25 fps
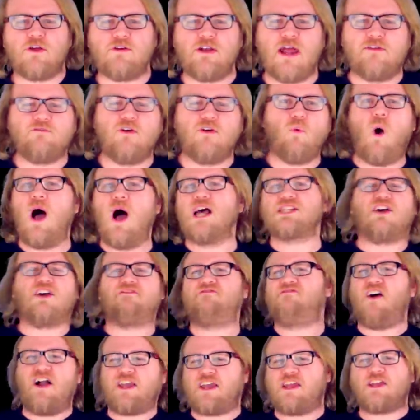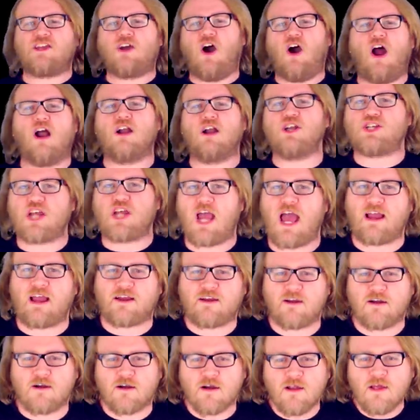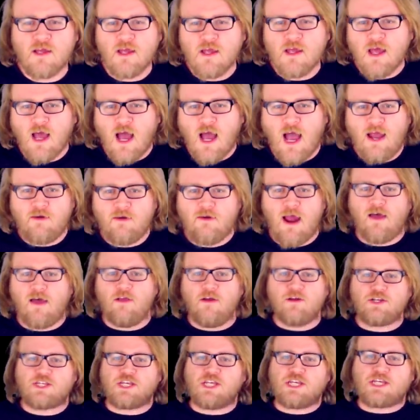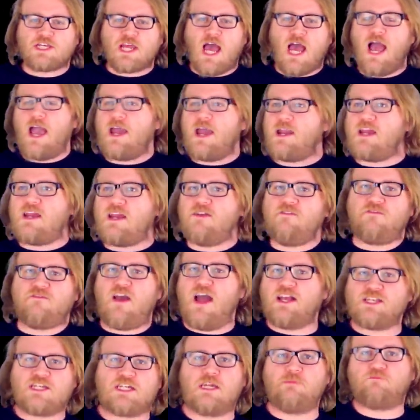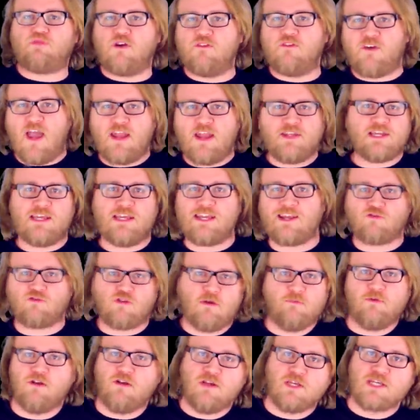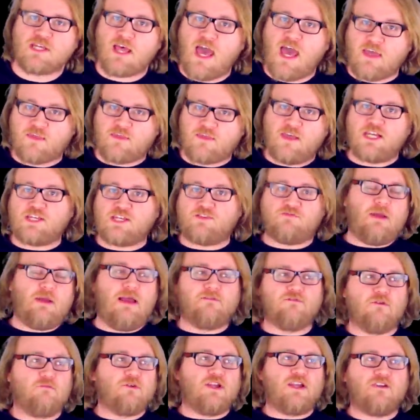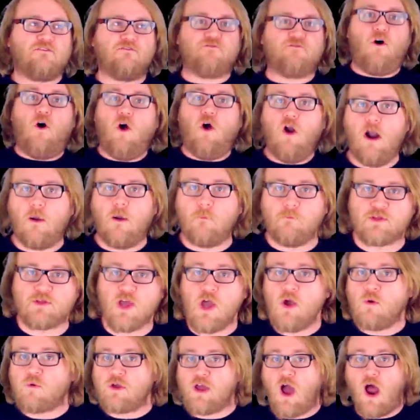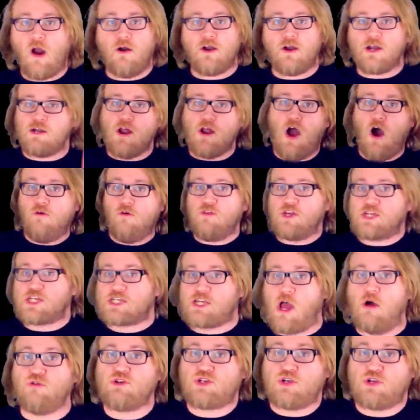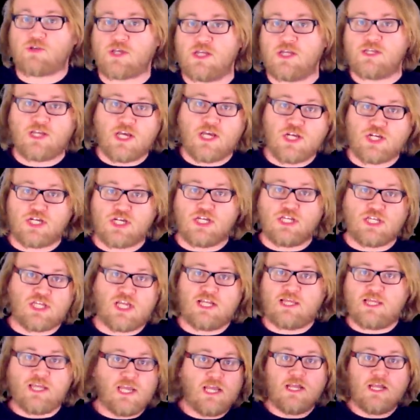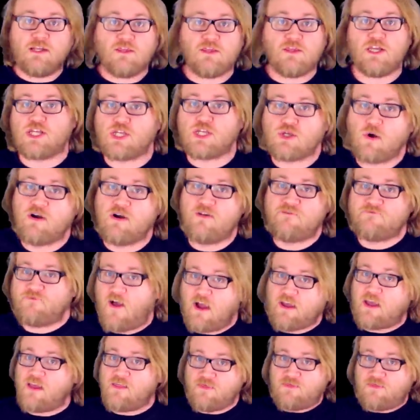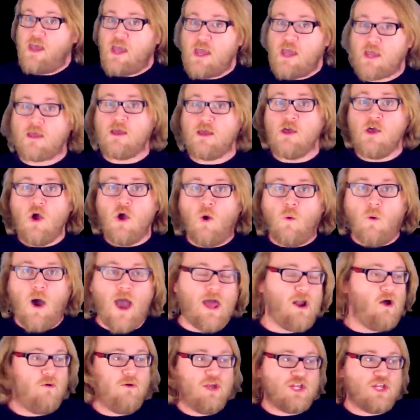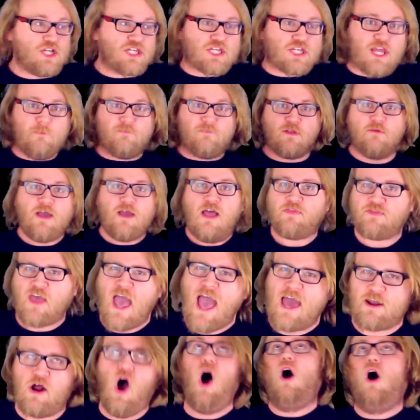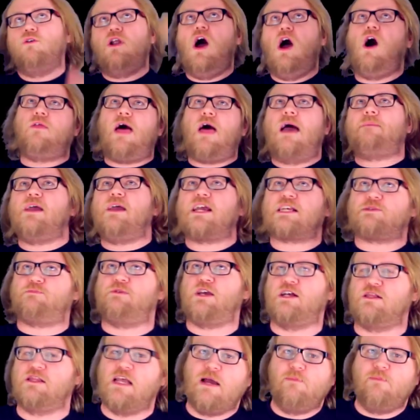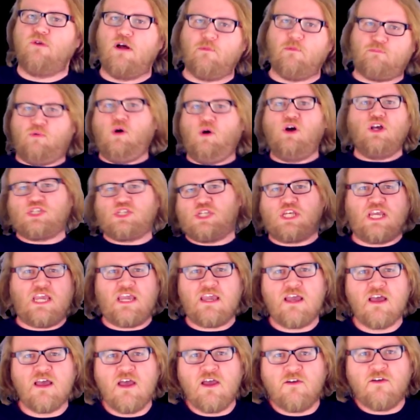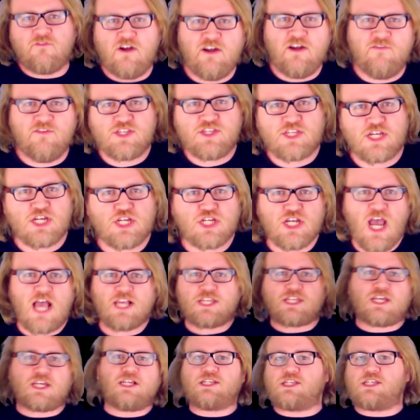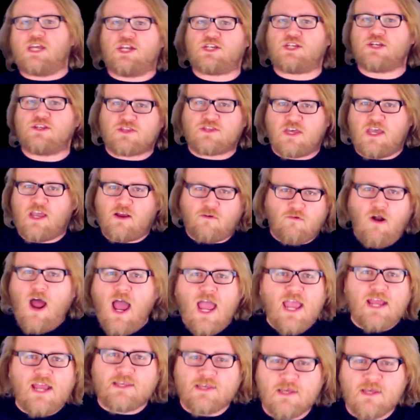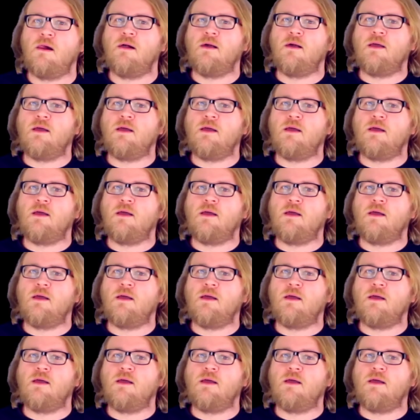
there never was a fucking carjacker. I'd rather society invest in preventing criminals like this from ever being formed. We already know the social conditions that lead to this sort of fucking thing. Why don't we just implement that? Oh no, that makes me a liberal pussy for even suggesting such a thing, right?